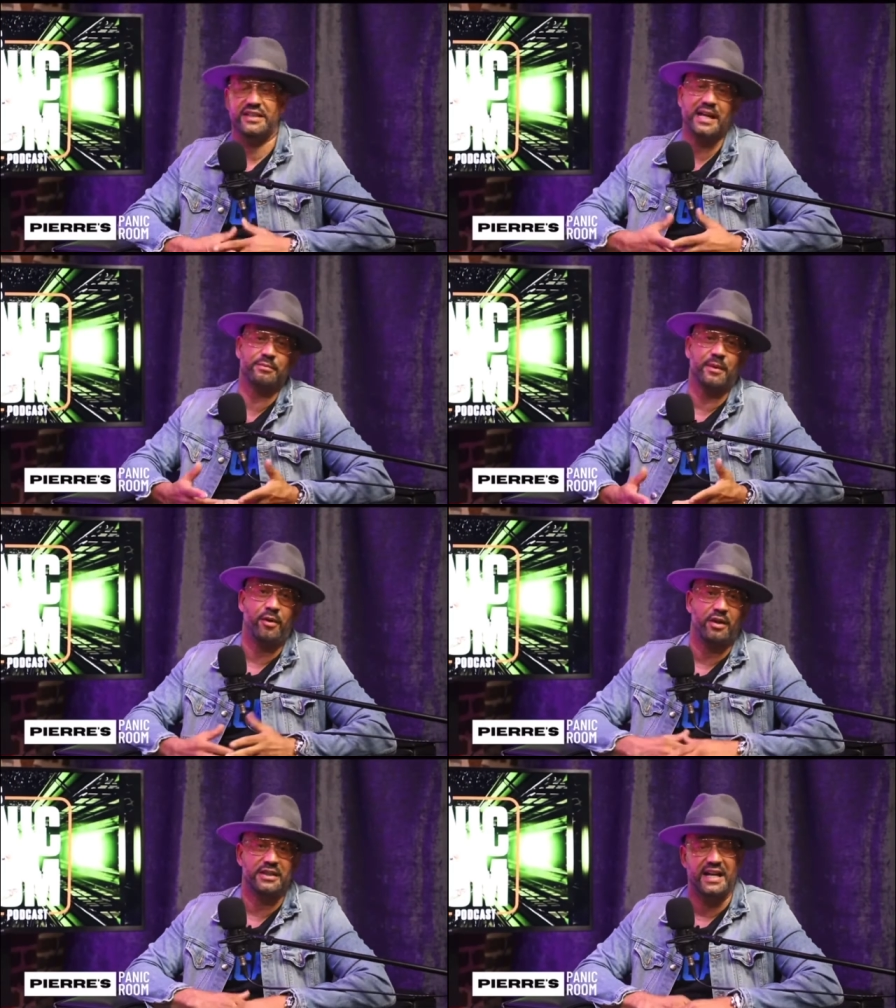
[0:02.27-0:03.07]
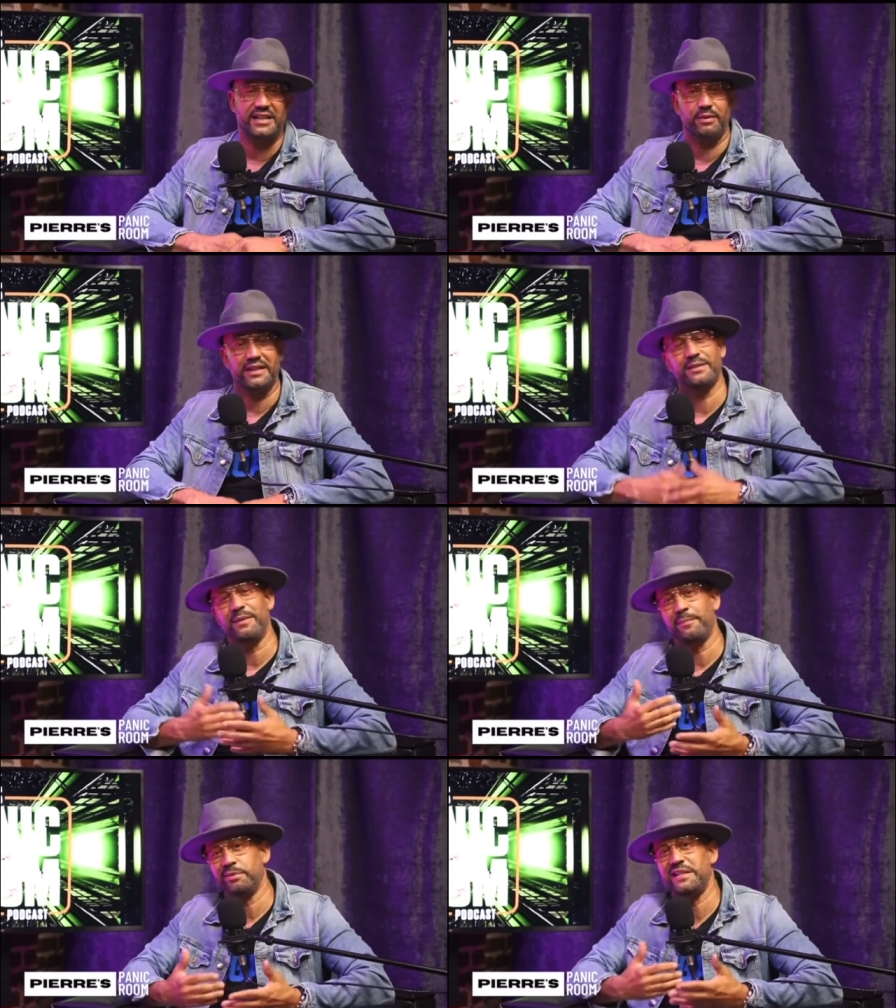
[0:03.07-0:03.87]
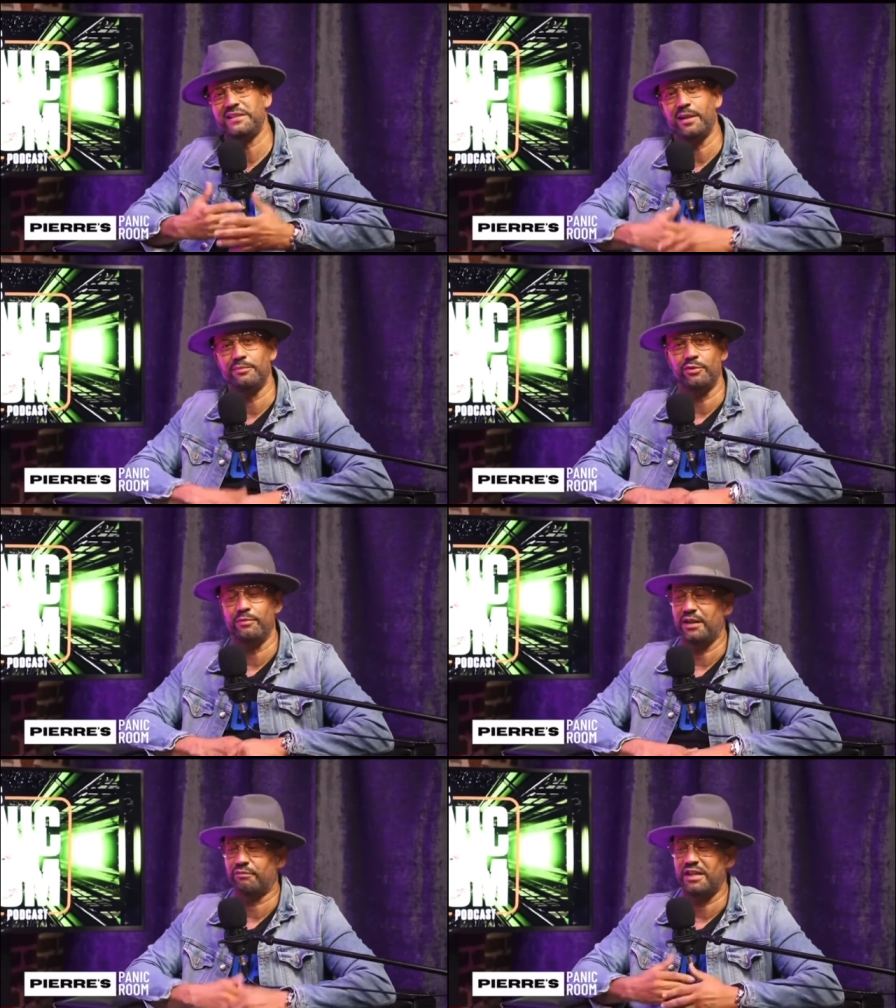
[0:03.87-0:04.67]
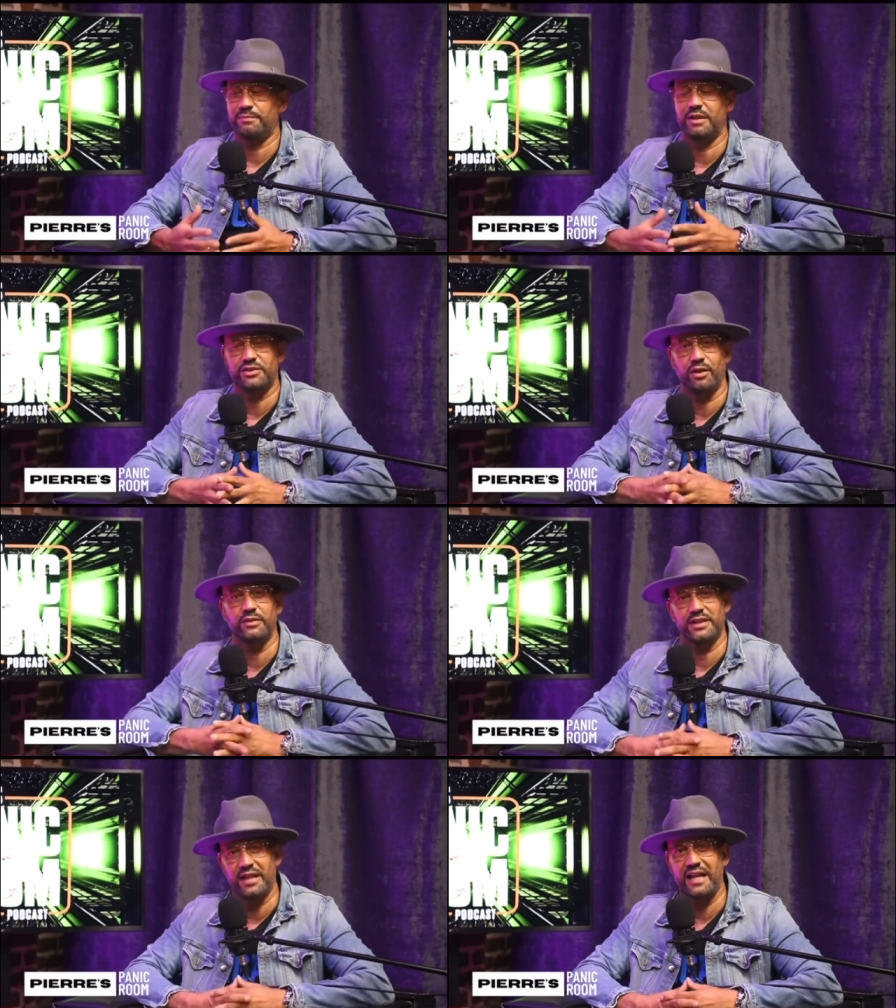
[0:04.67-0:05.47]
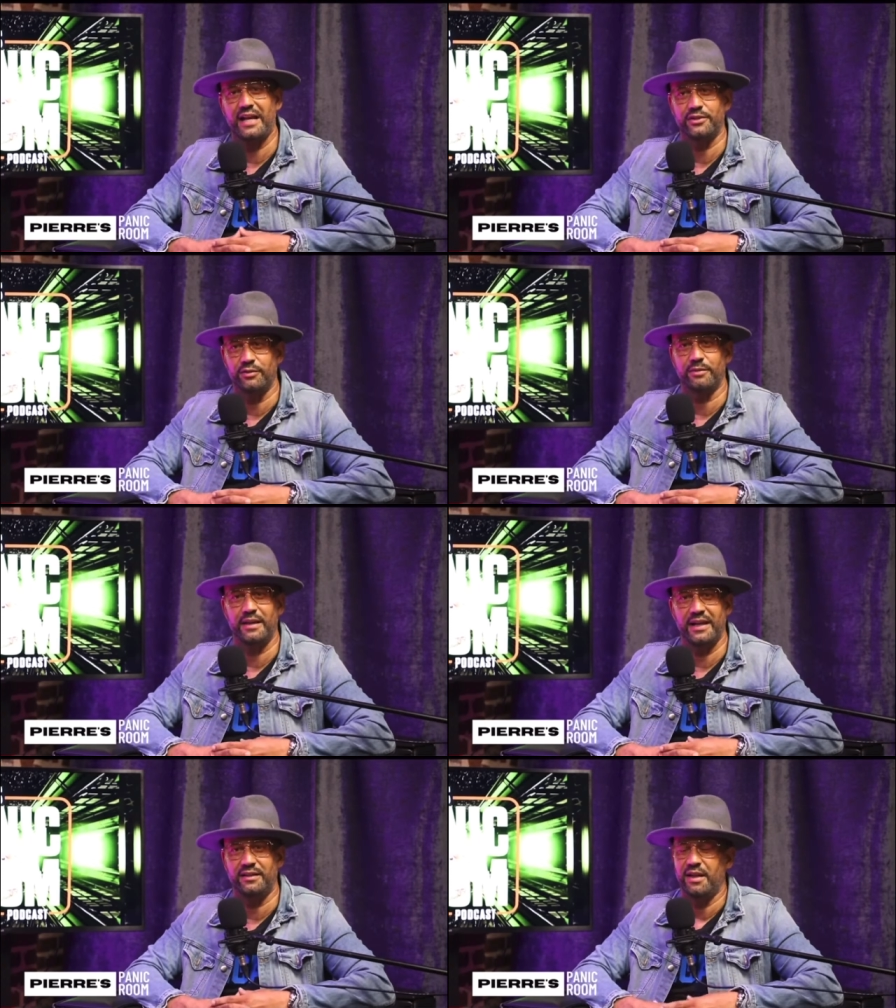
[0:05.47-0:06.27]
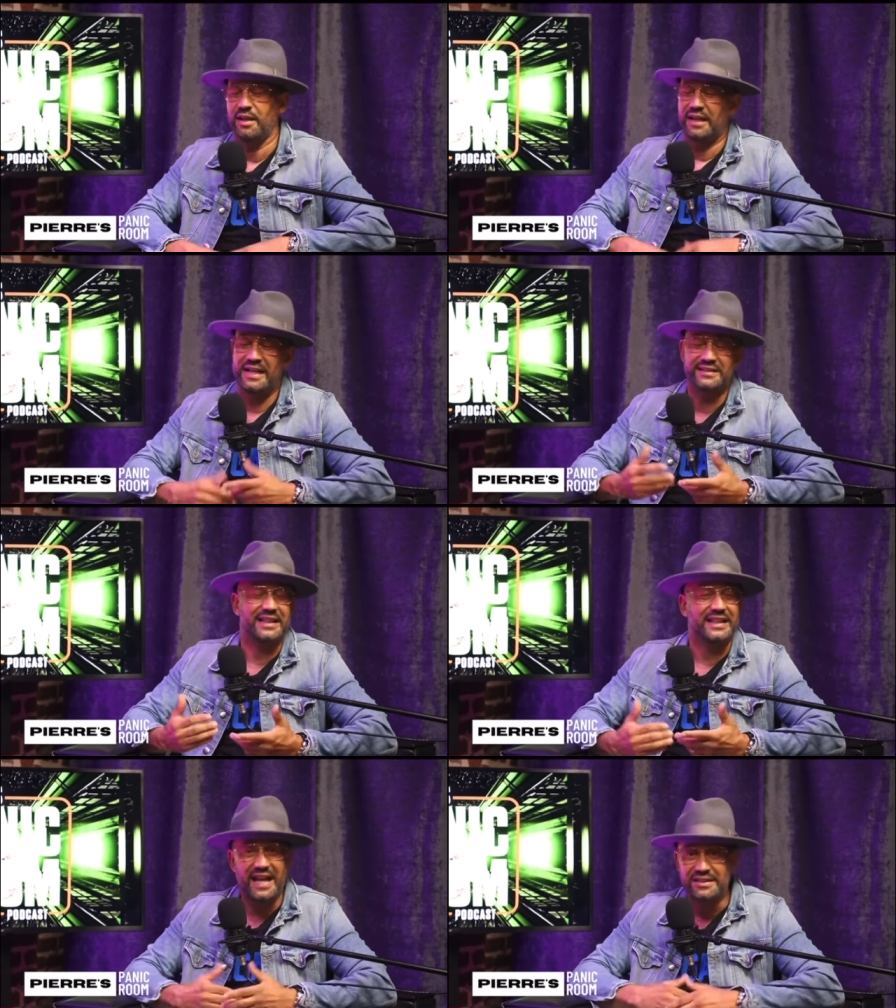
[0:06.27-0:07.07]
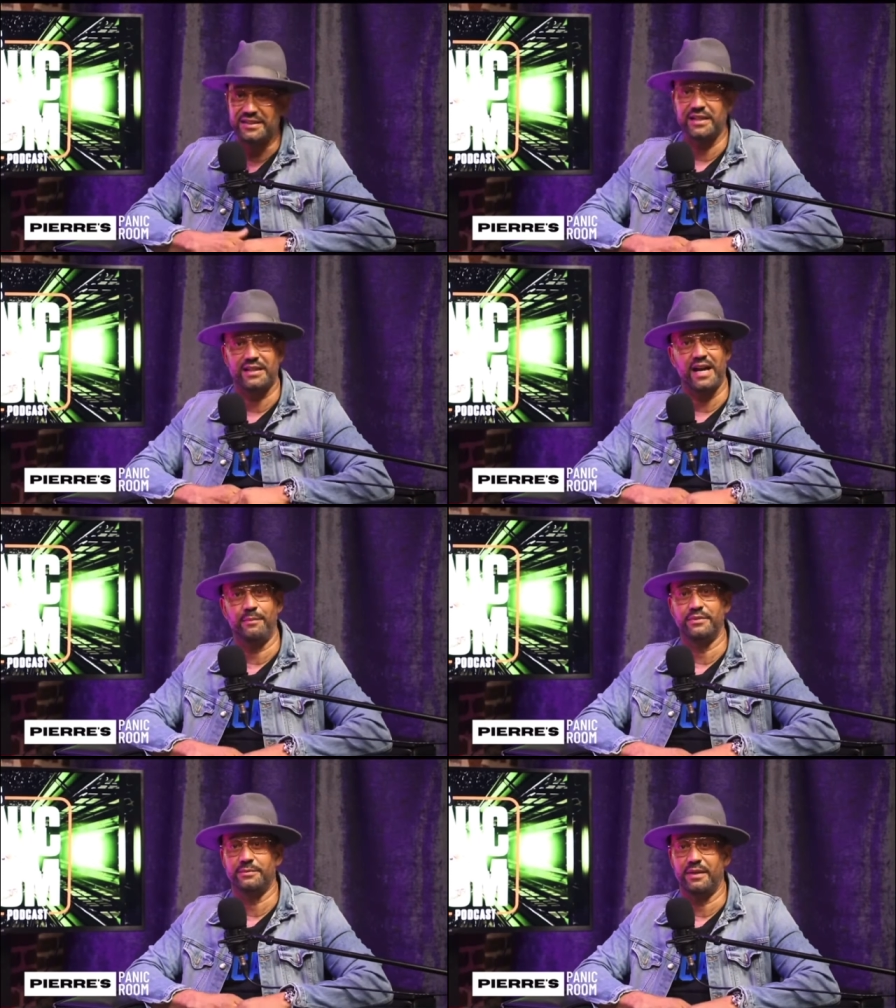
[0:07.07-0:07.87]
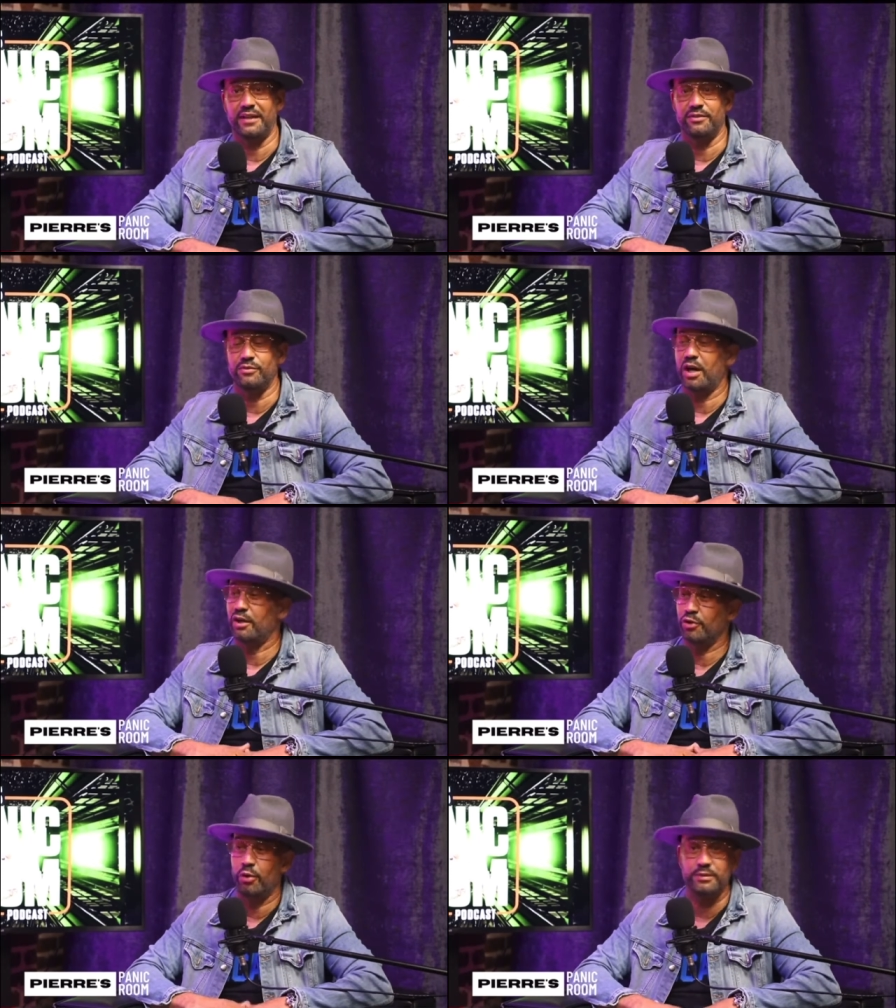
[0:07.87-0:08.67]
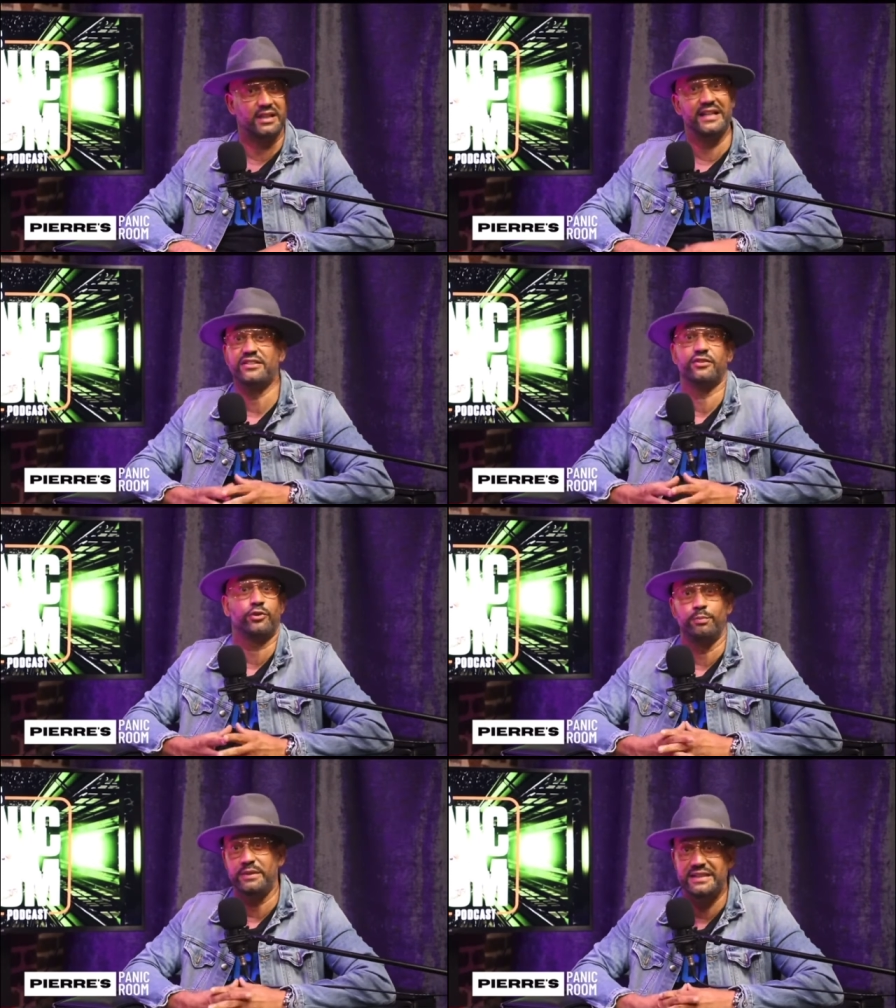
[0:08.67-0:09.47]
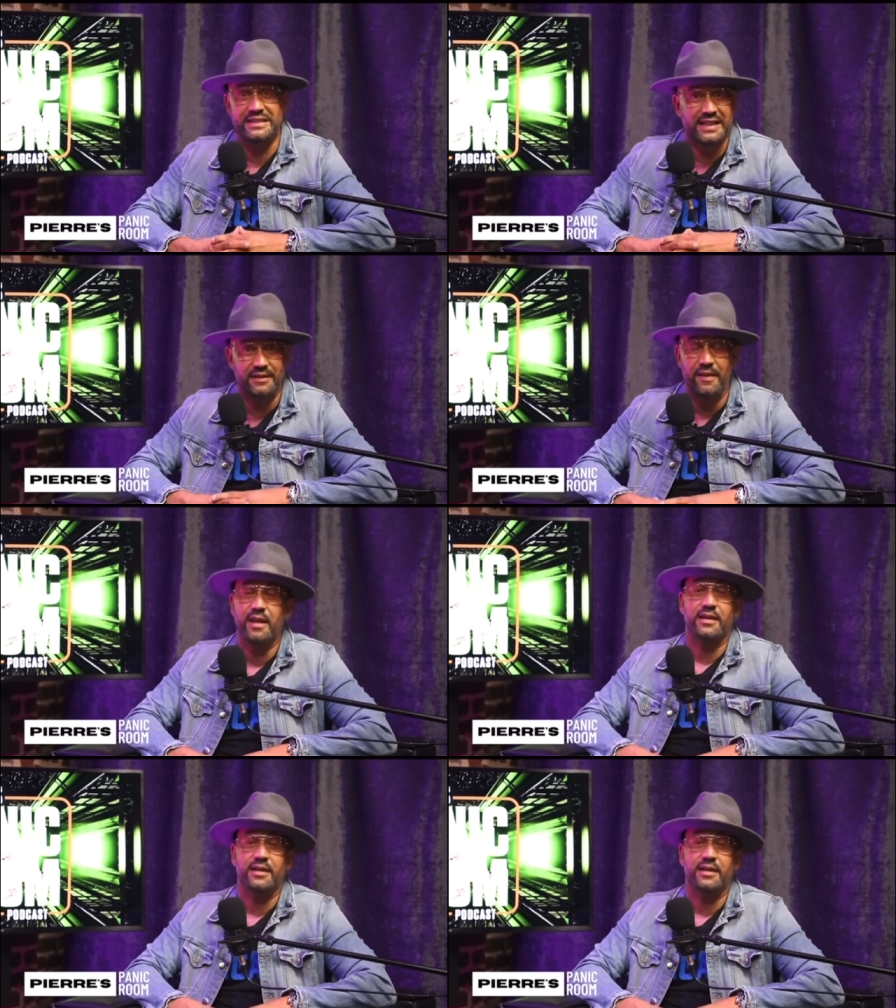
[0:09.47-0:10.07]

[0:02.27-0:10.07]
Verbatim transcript: He came to my party last week. I said, man, please come through, man. Grace my show. He said, I'd, I'd do it, man. He's a legend in comedy, man. You all know him. He's a legend through BET.